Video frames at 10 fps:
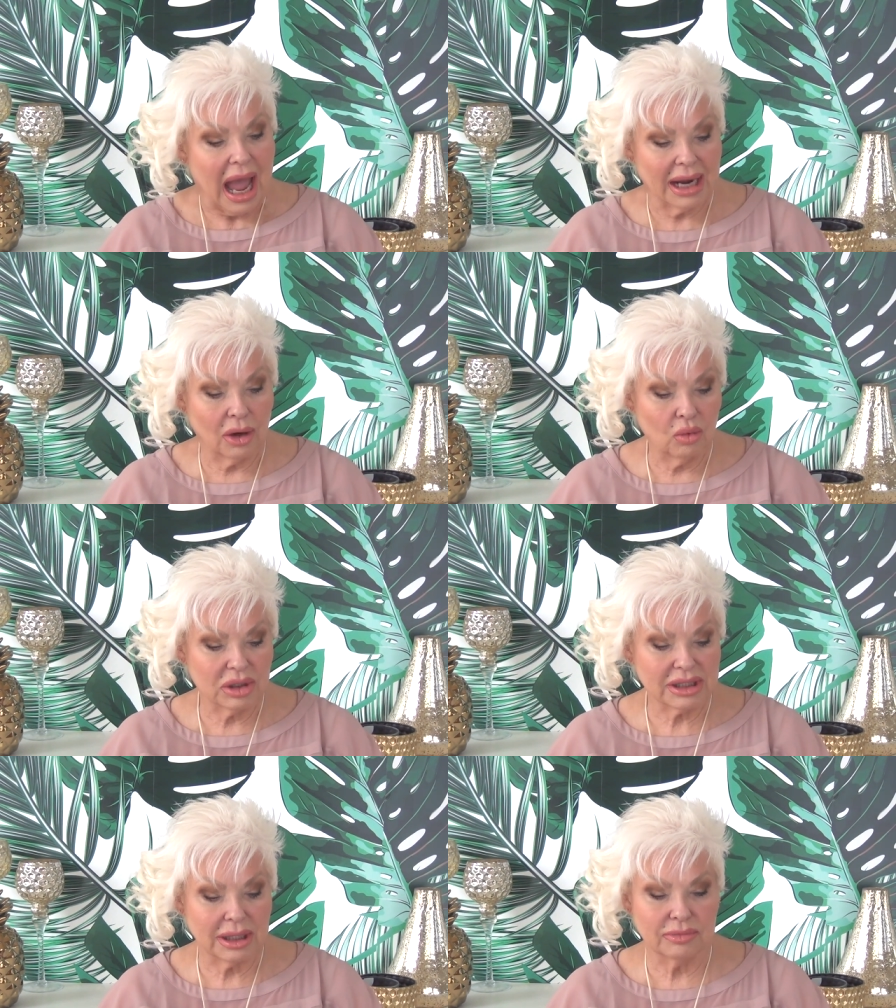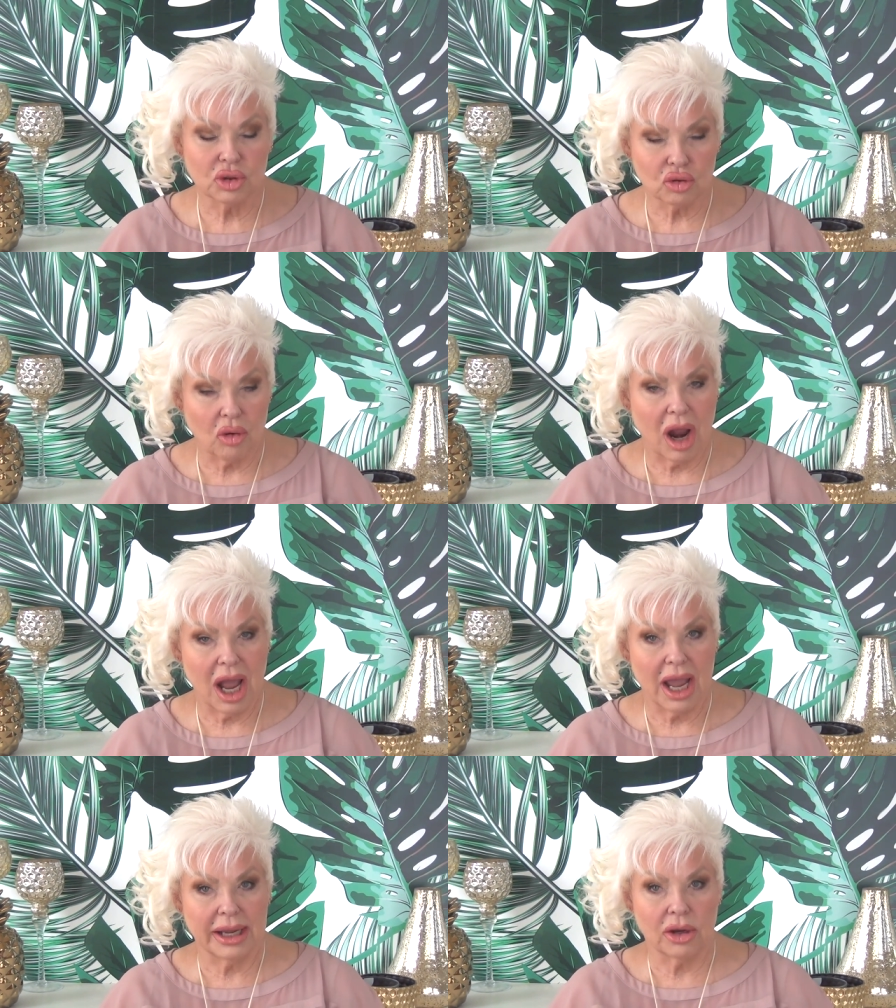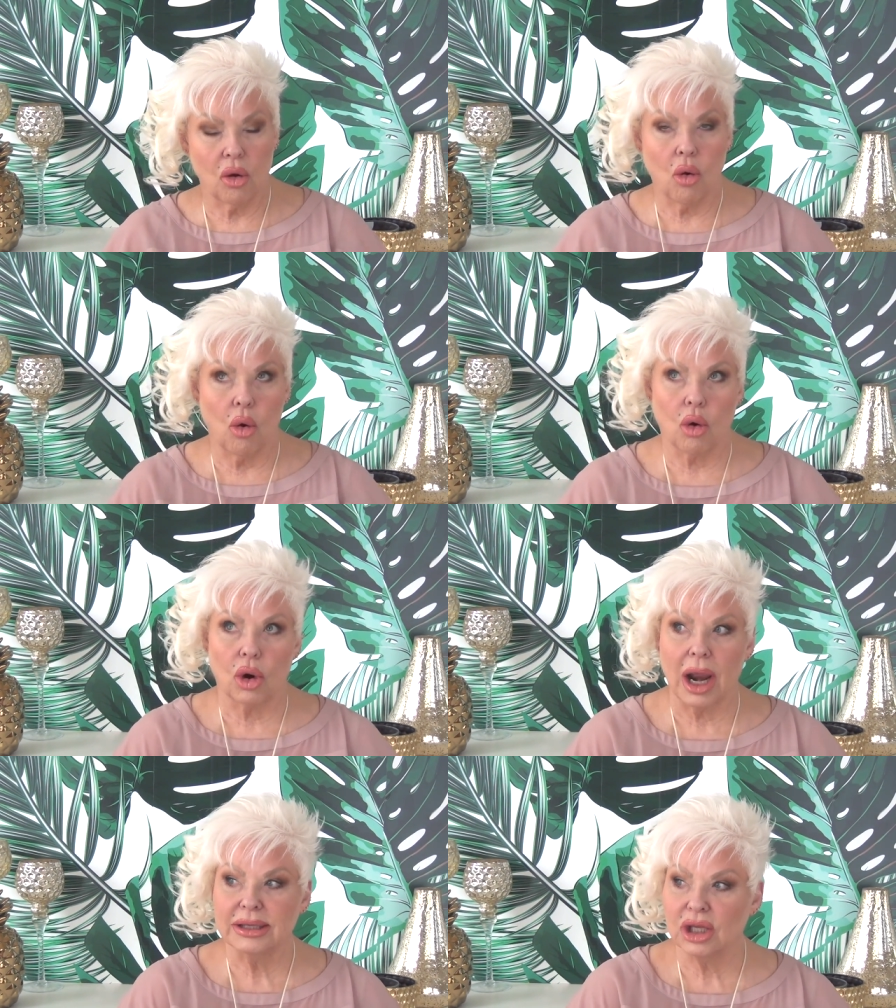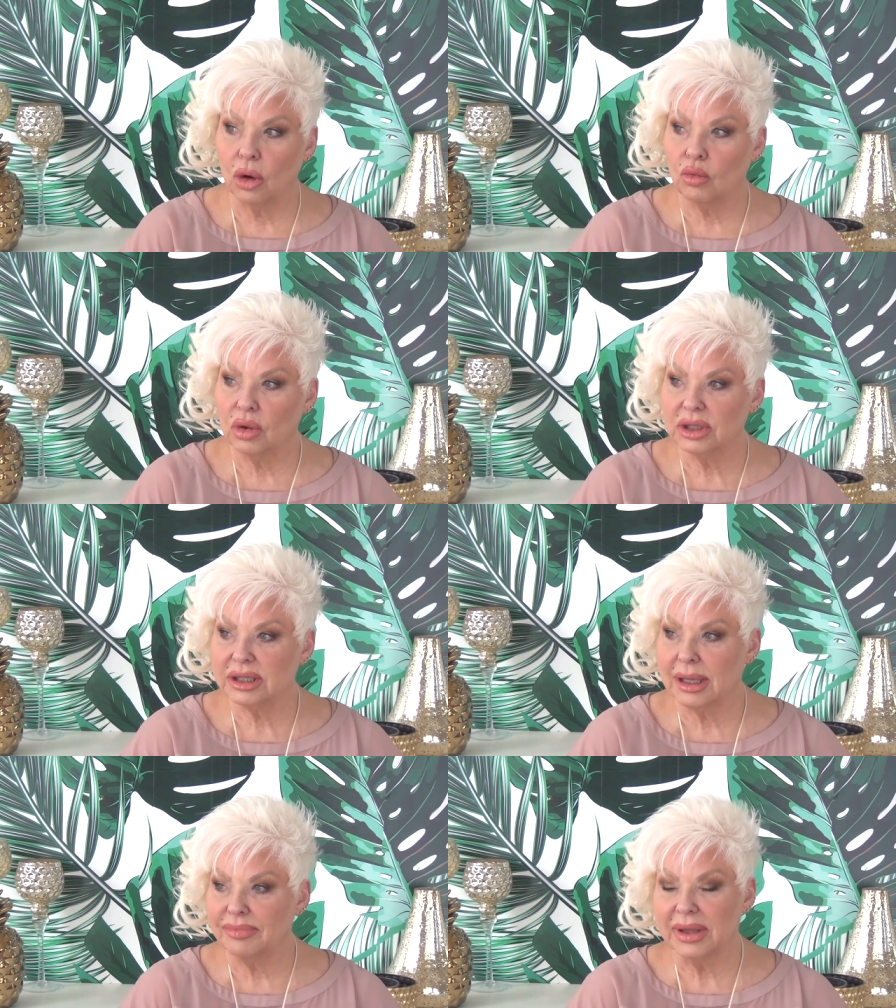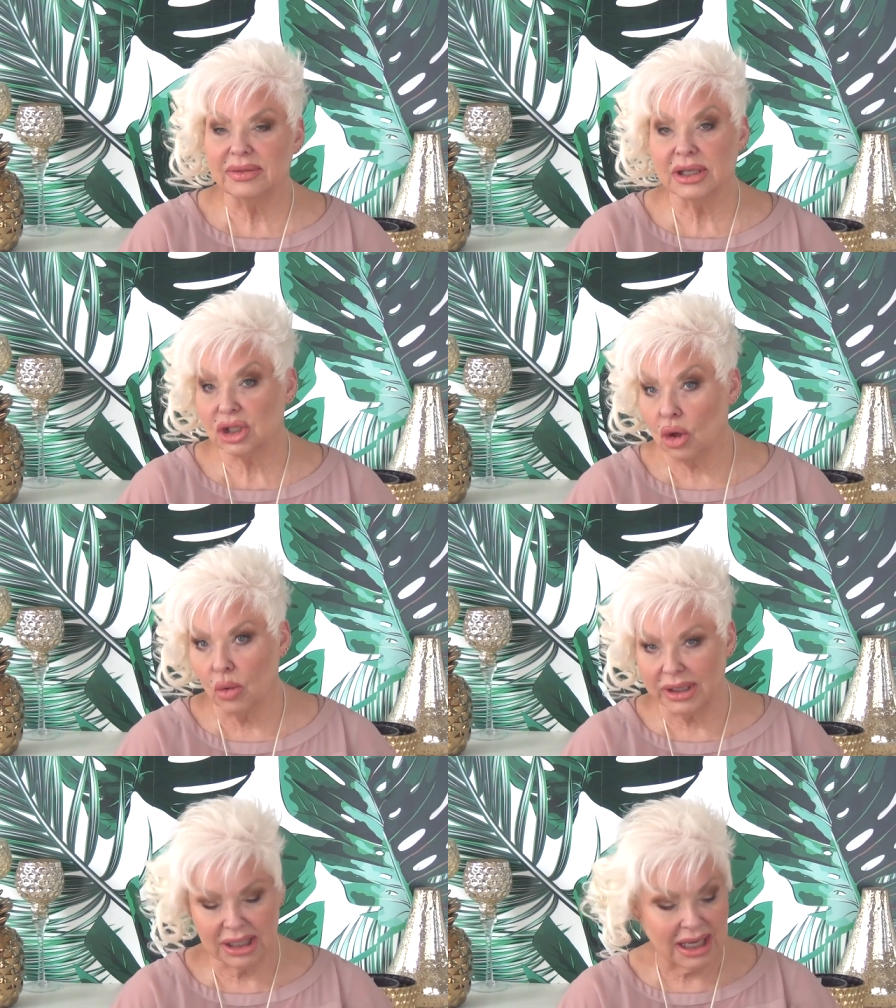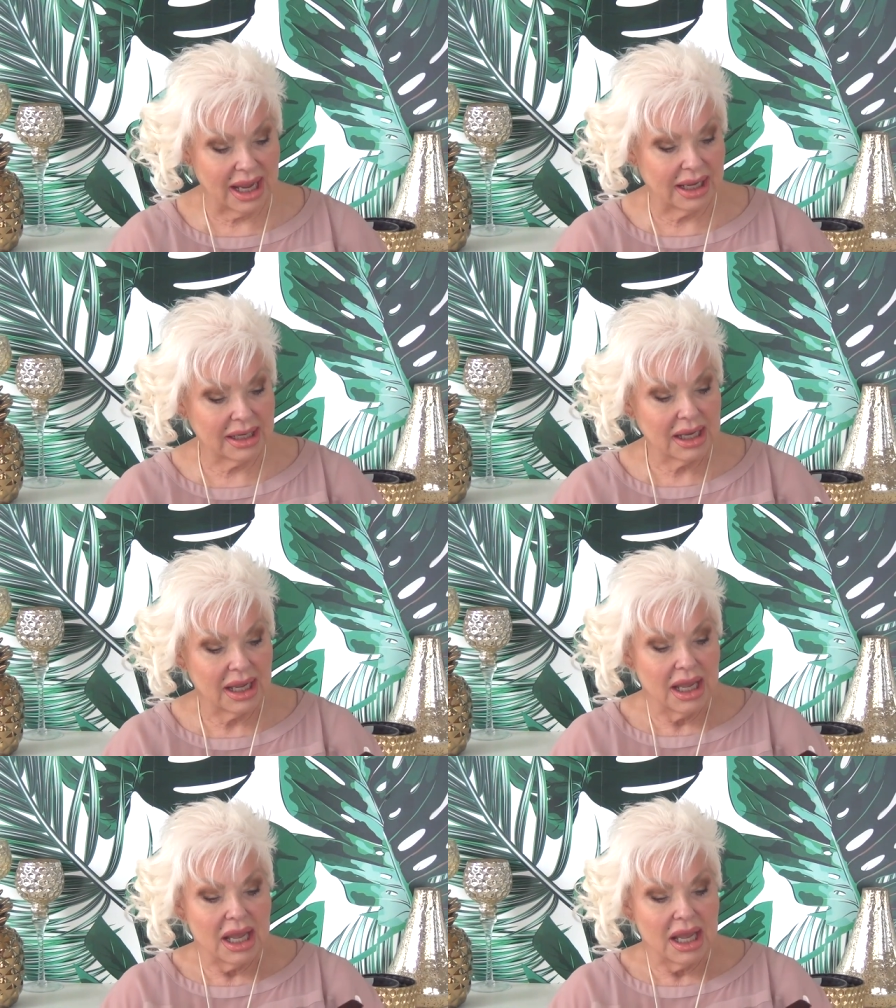I don't want some drying or I don't want something that's going to cake.